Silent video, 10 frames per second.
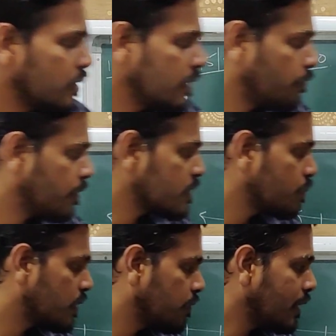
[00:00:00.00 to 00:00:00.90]
to the
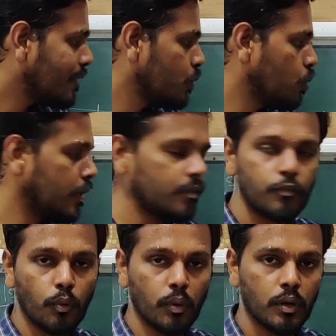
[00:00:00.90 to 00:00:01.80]
difference between 2
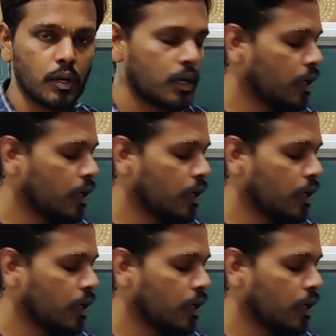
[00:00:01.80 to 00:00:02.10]
and 4.